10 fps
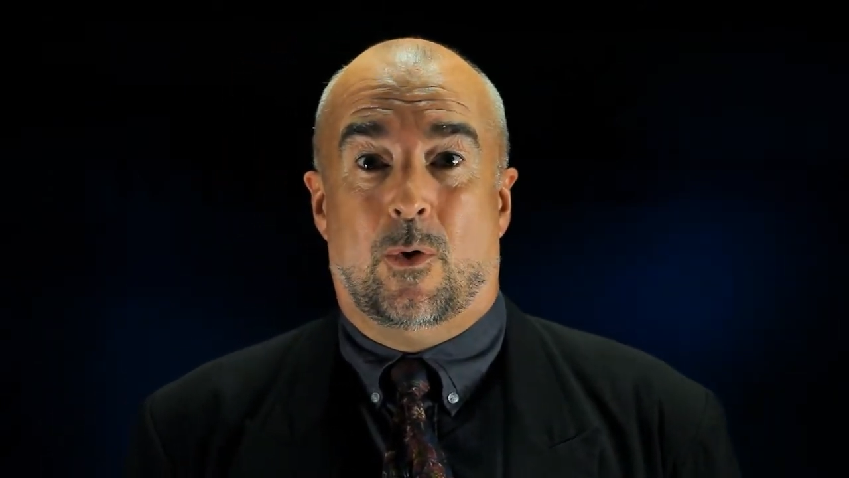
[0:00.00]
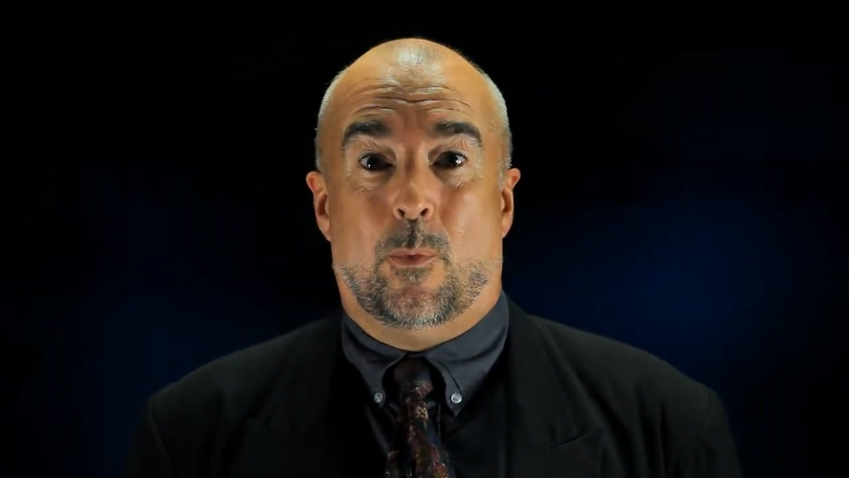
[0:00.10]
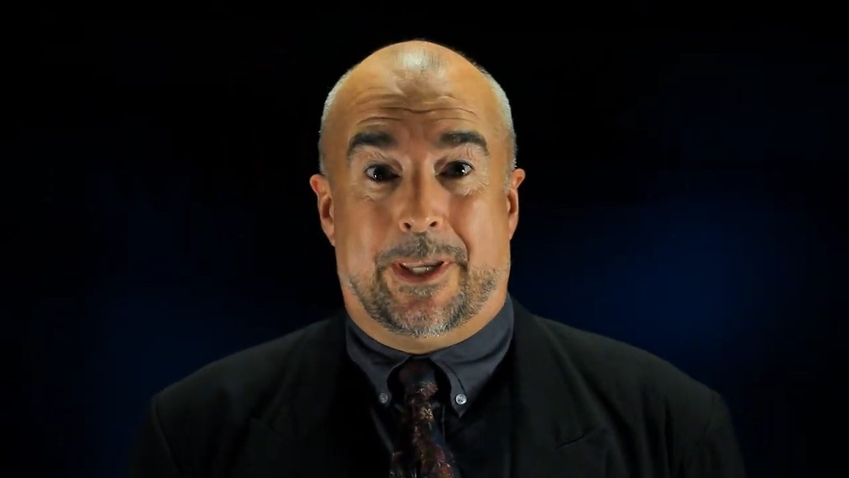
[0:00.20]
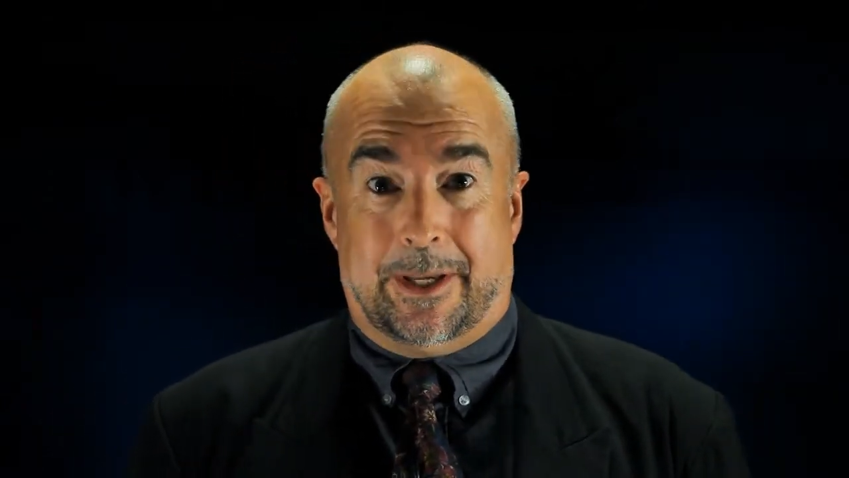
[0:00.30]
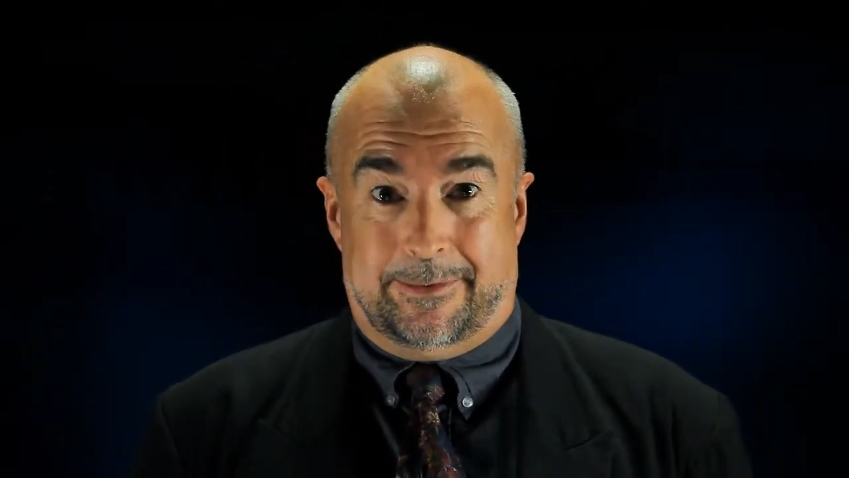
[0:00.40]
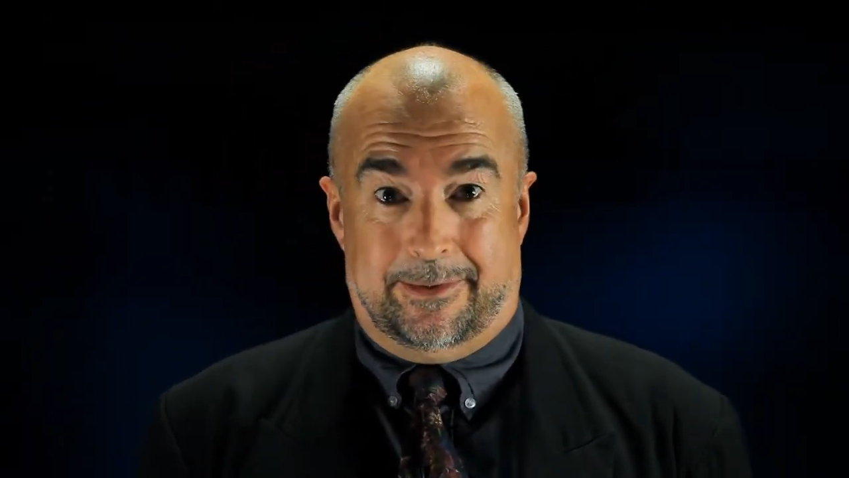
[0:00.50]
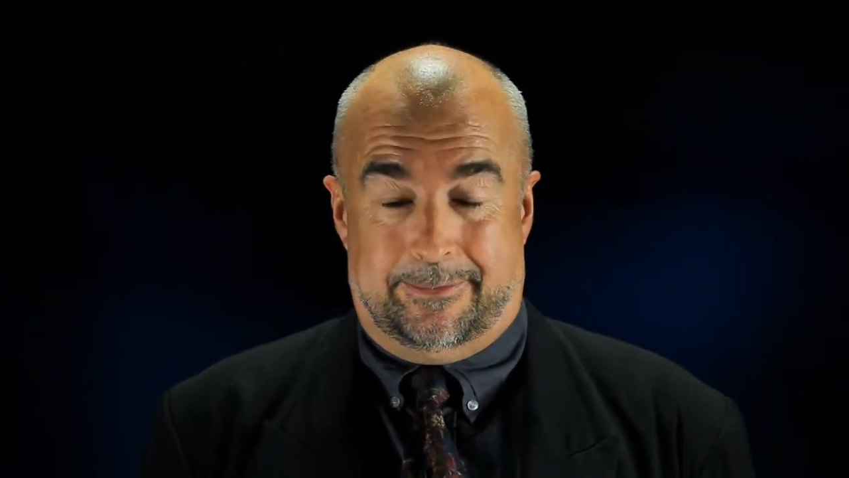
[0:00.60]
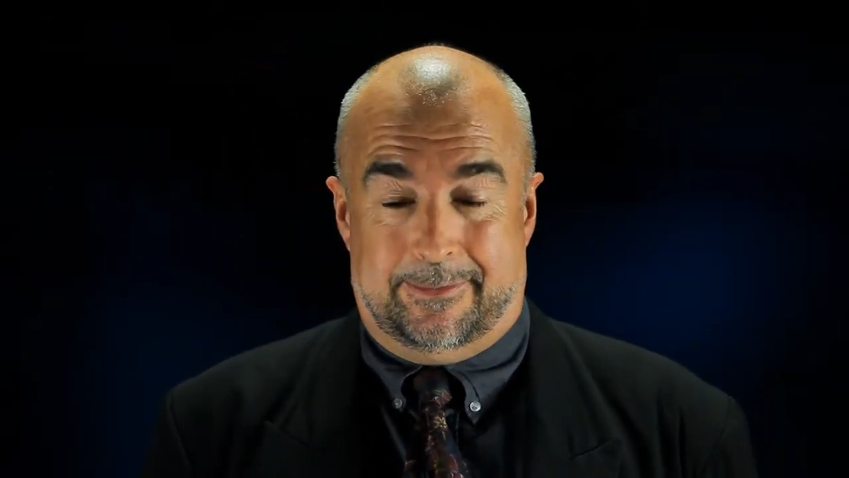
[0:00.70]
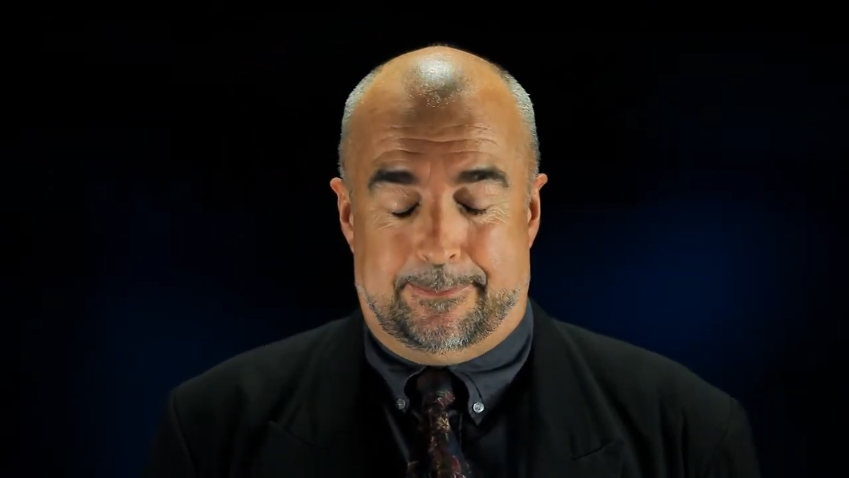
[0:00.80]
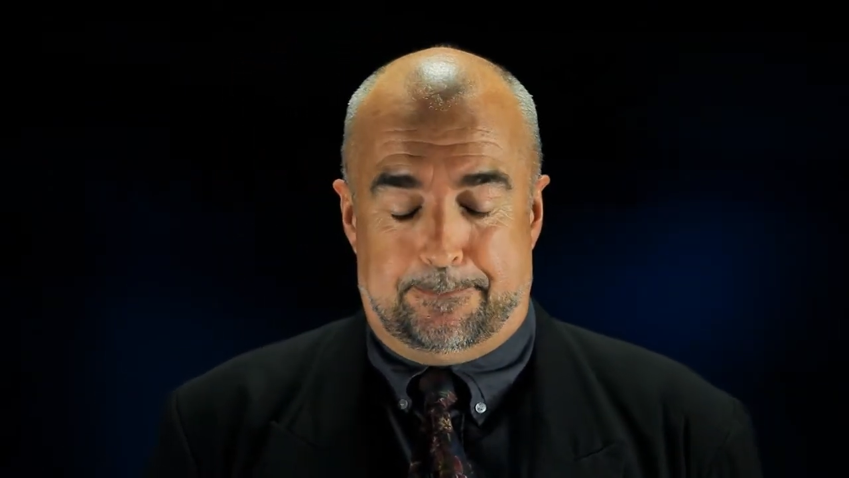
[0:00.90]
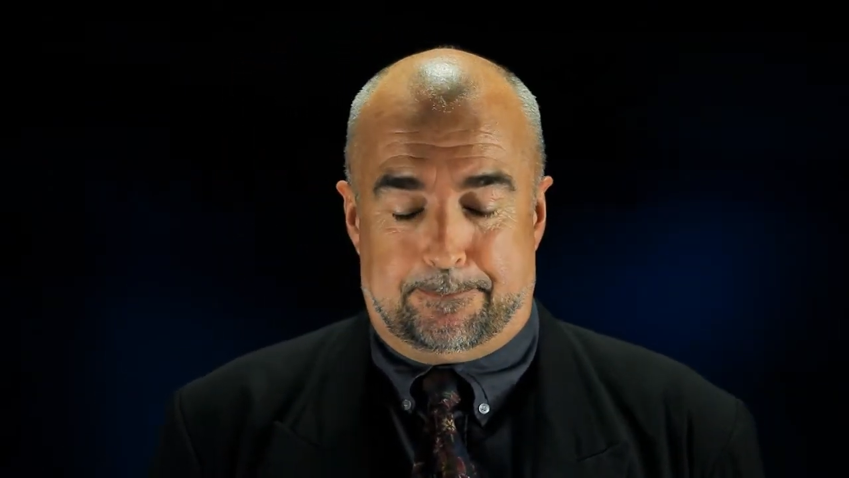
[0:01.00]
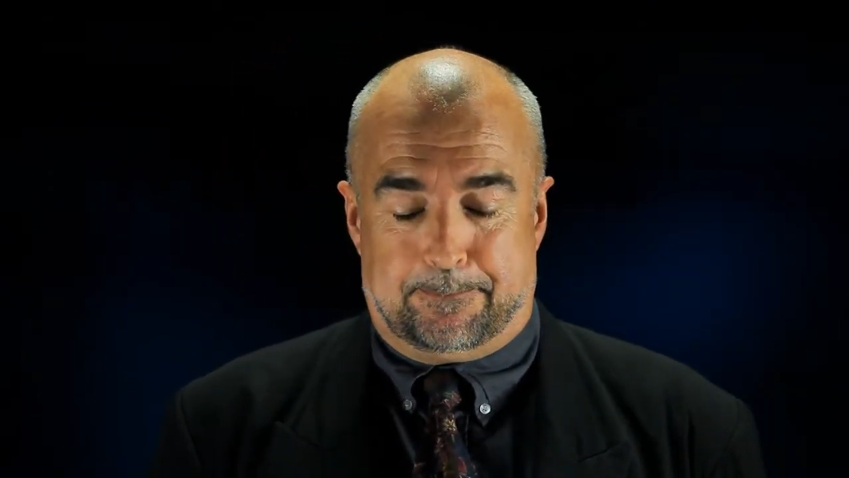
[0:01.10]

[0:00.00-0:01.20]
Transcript: we get this.